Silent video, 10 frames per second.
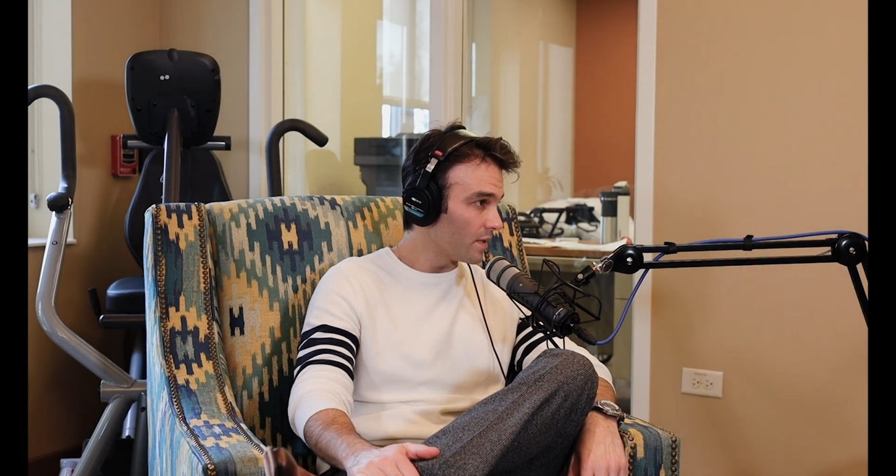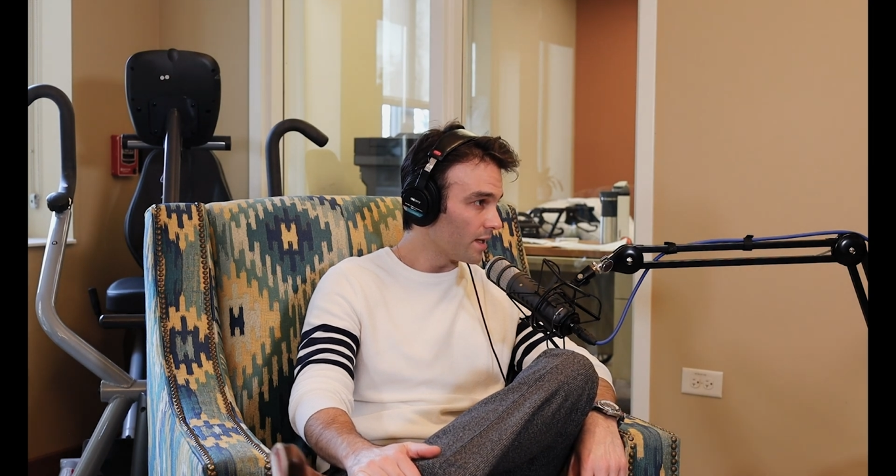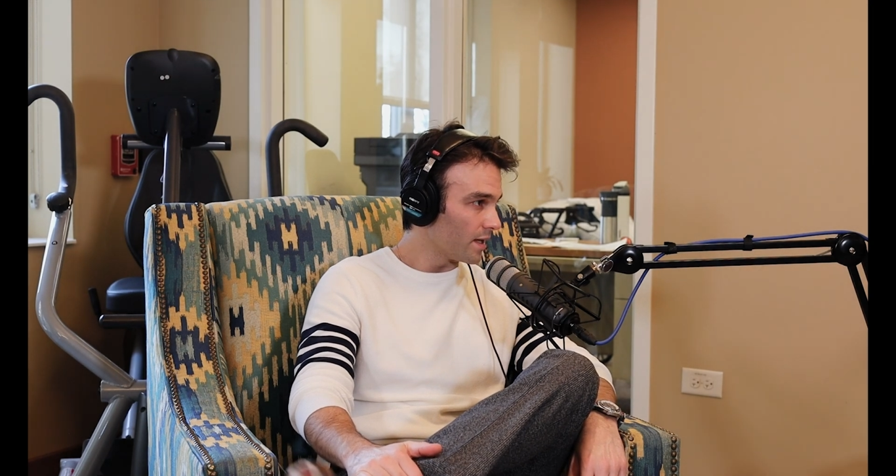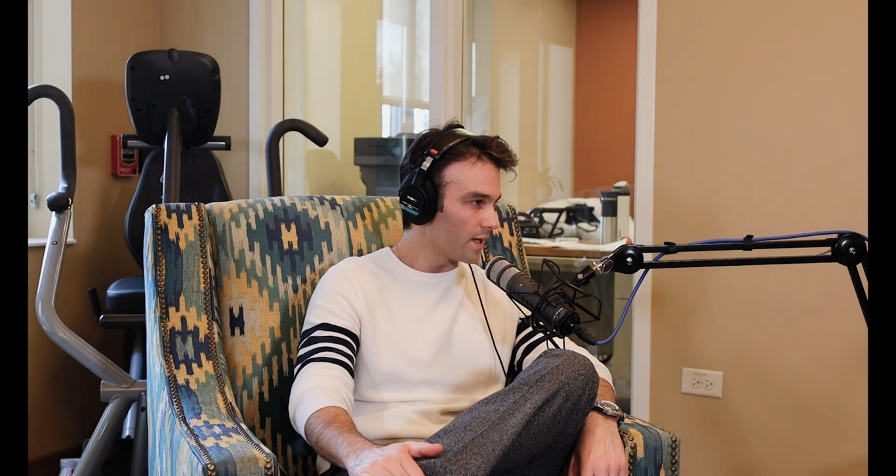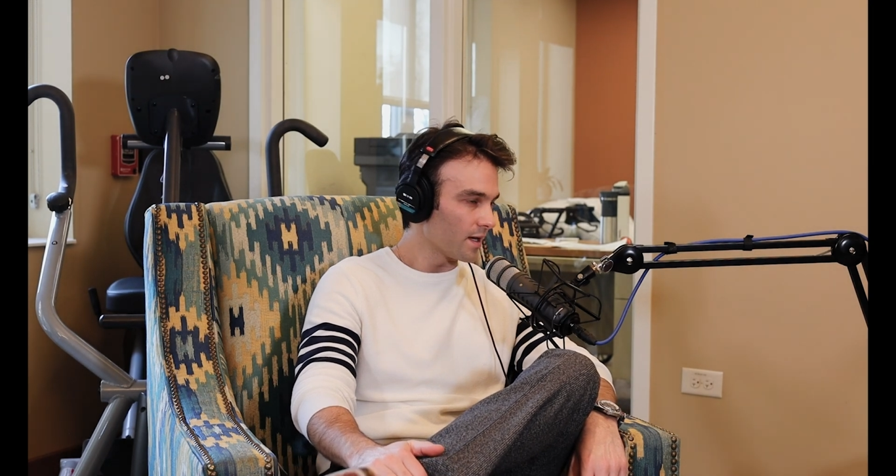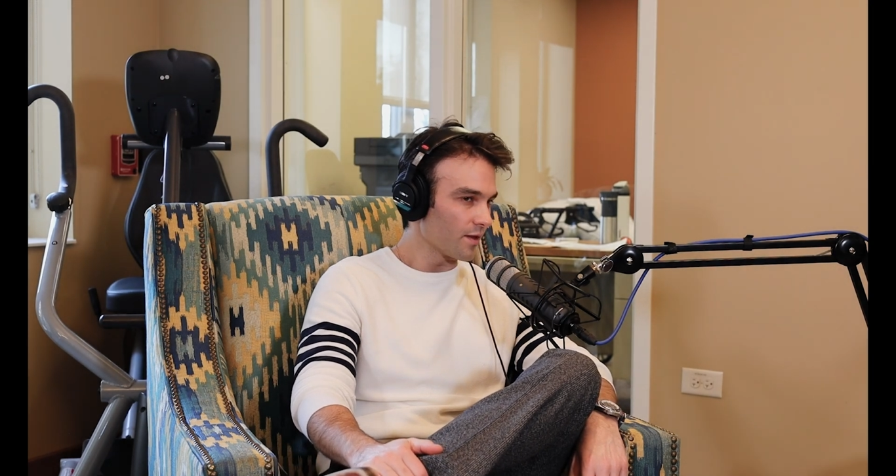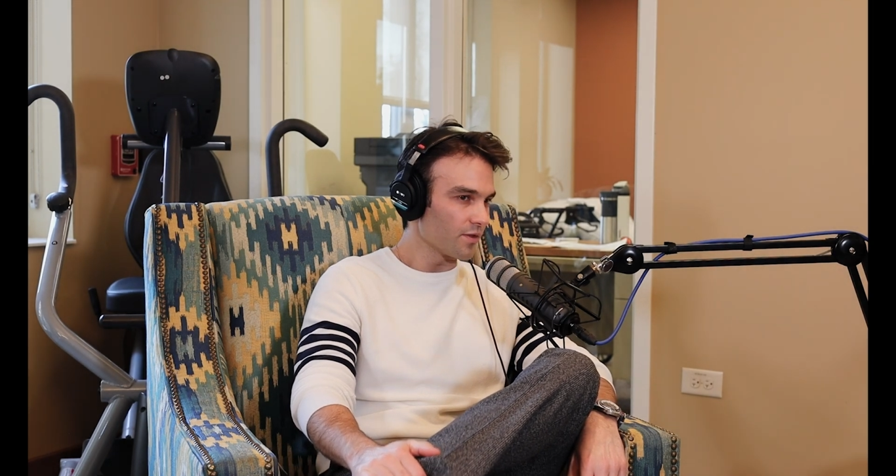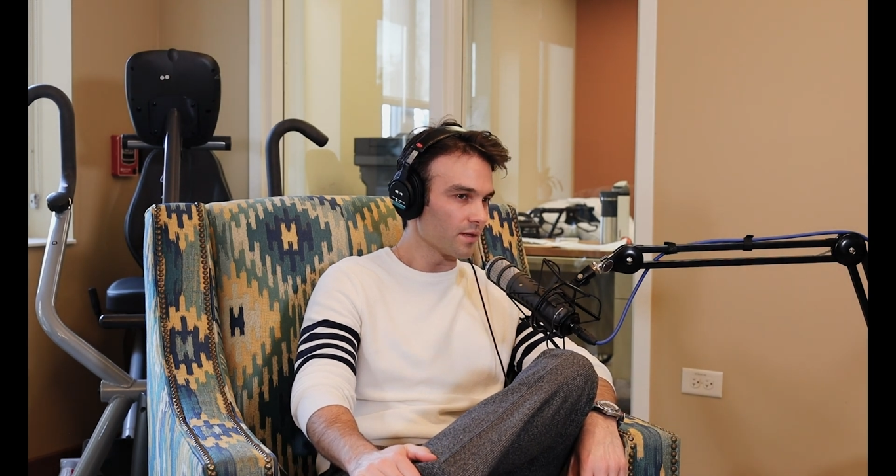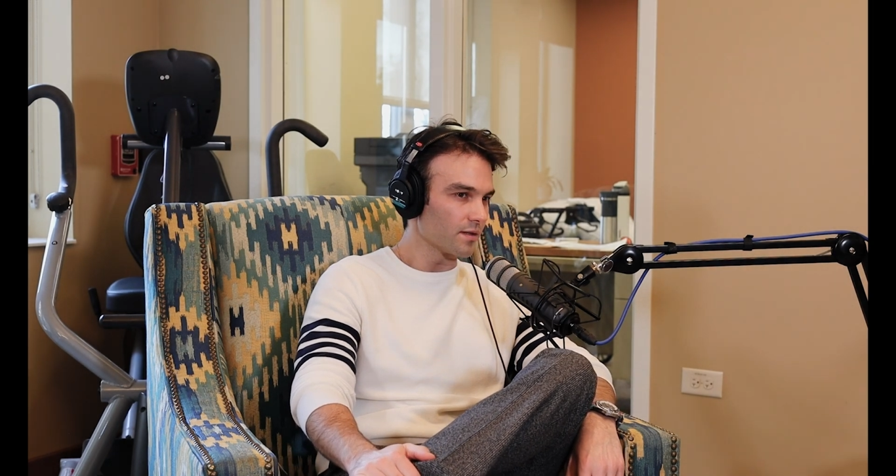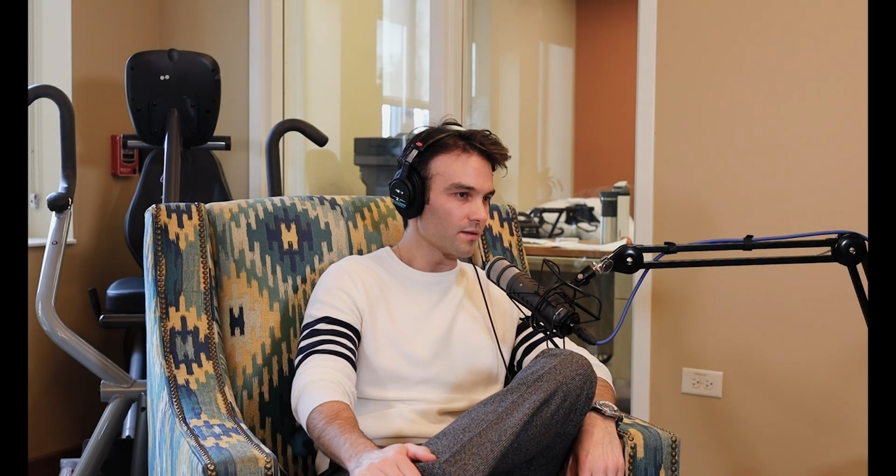And I
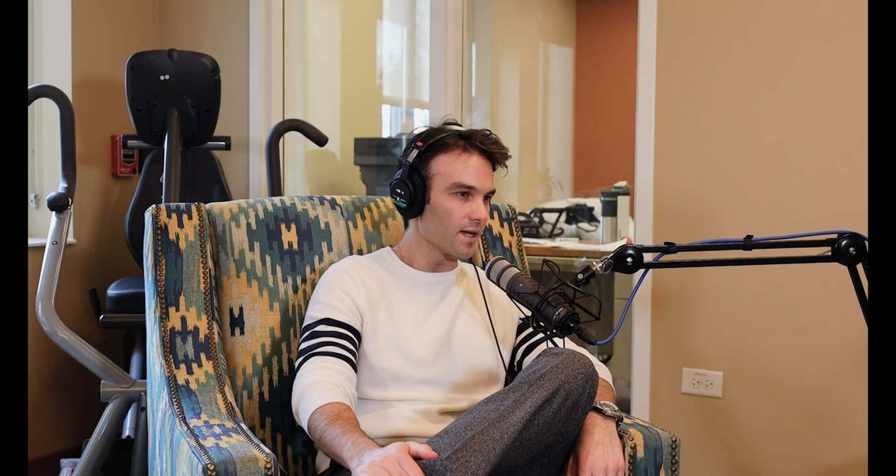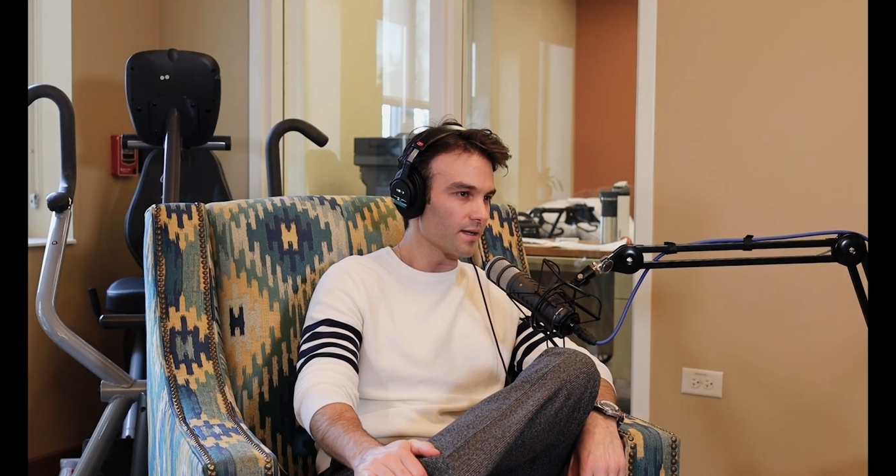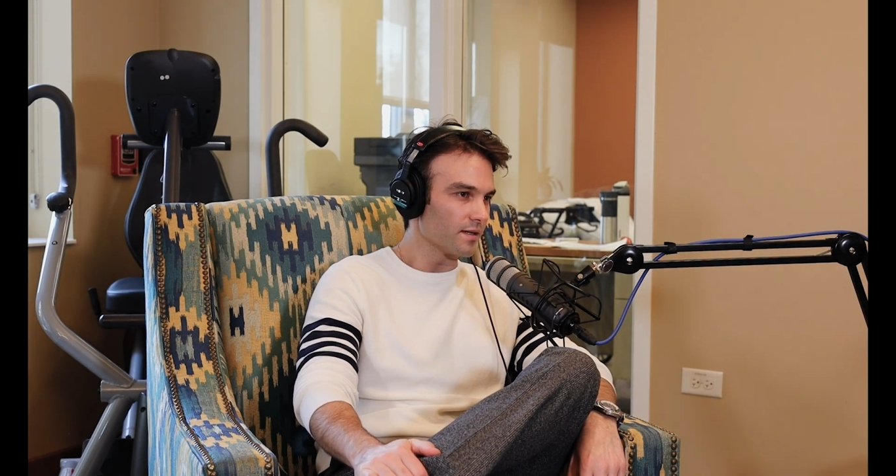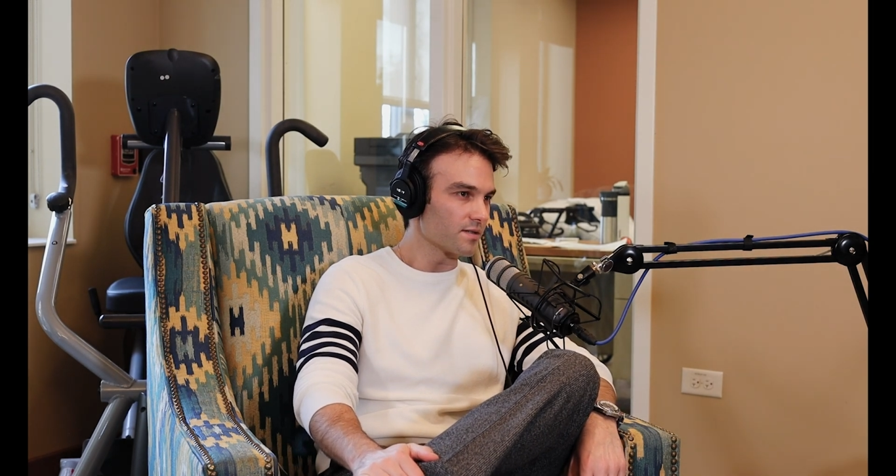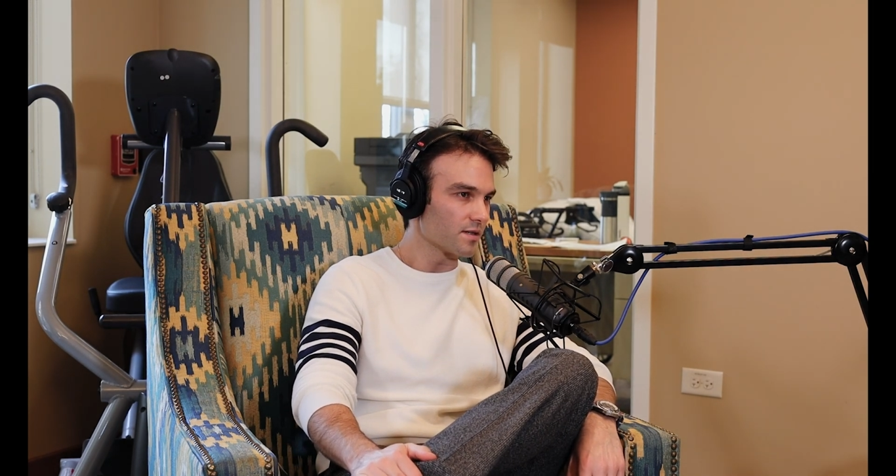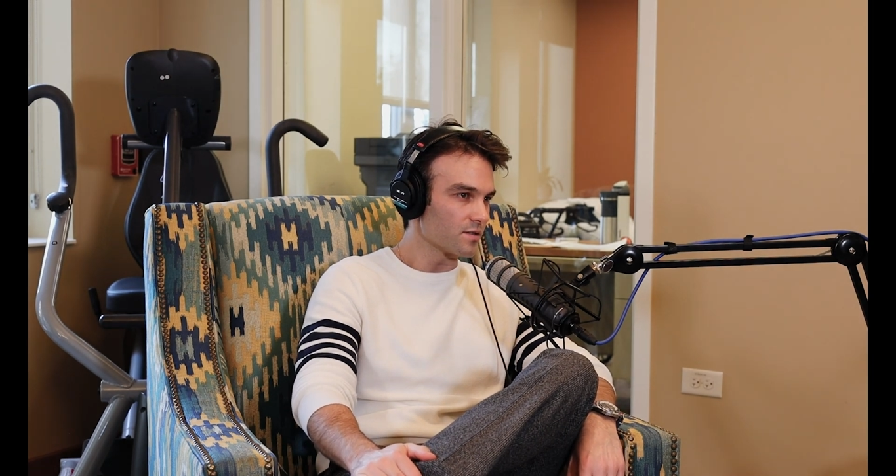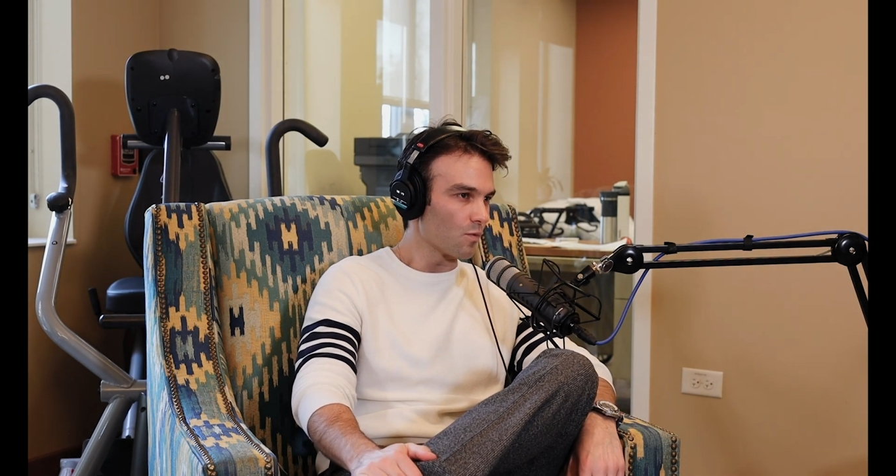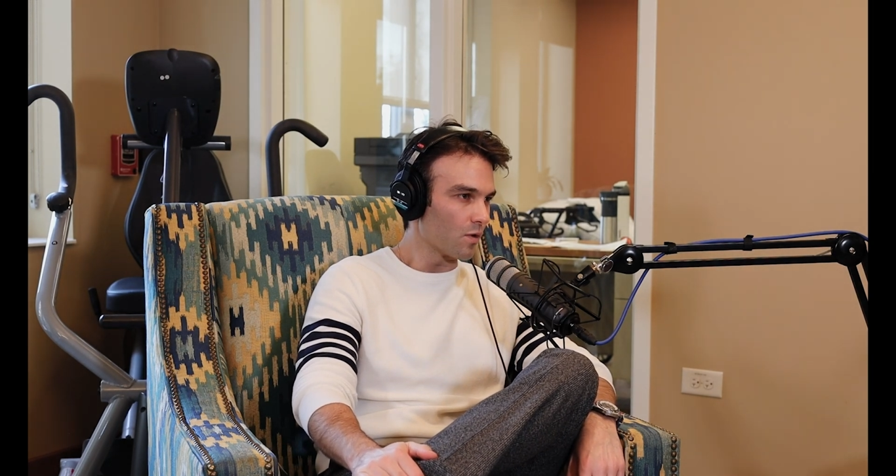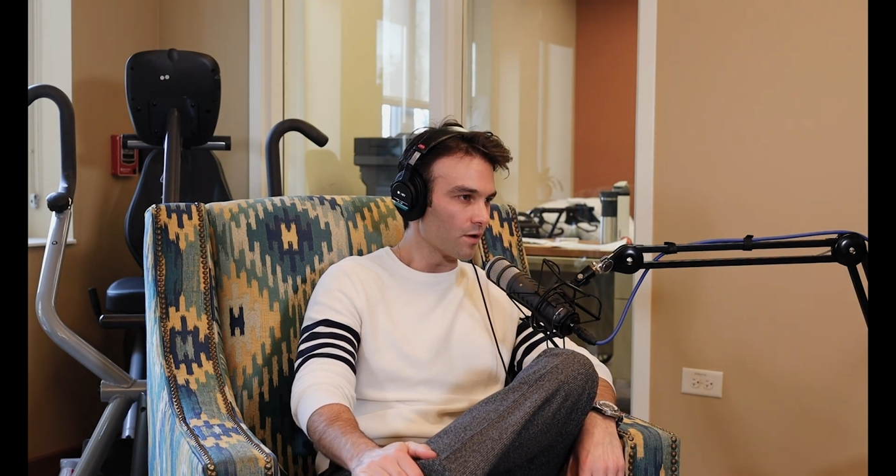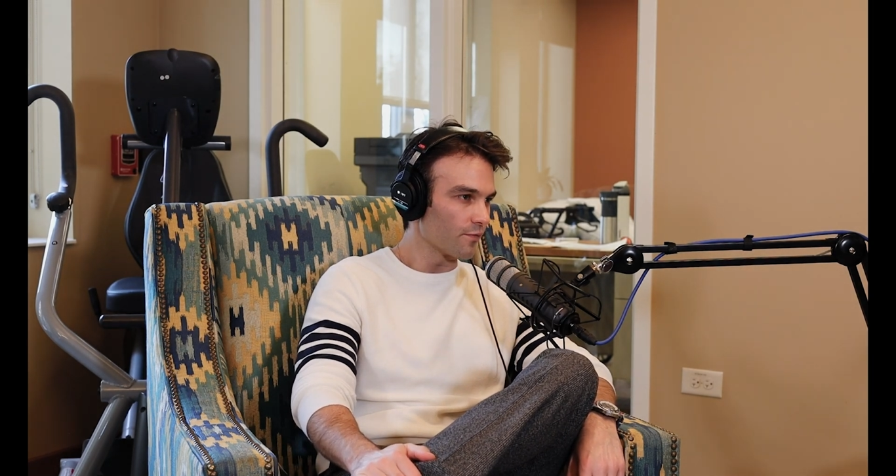think that is such a
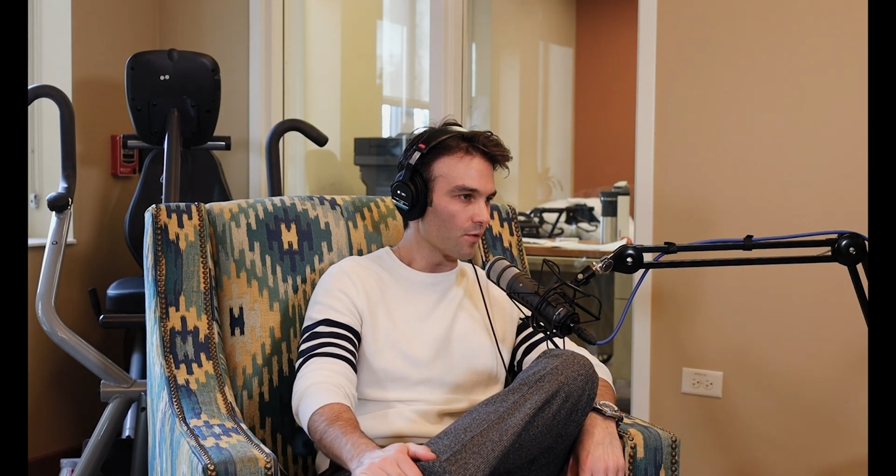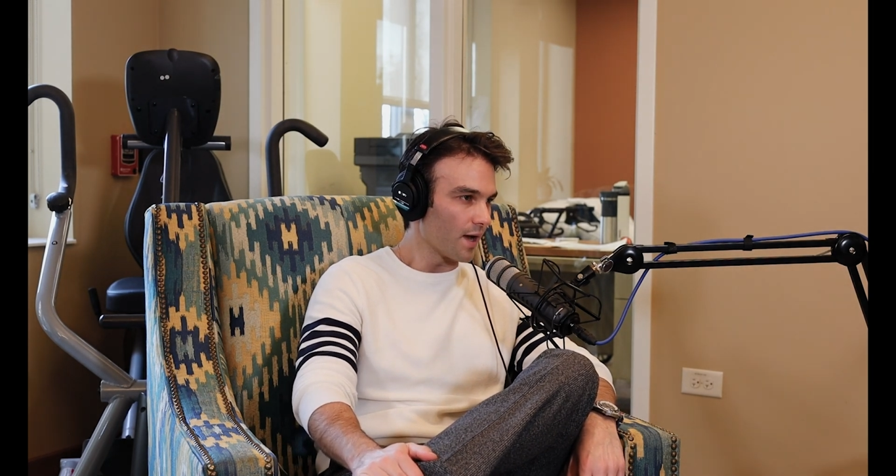wonderful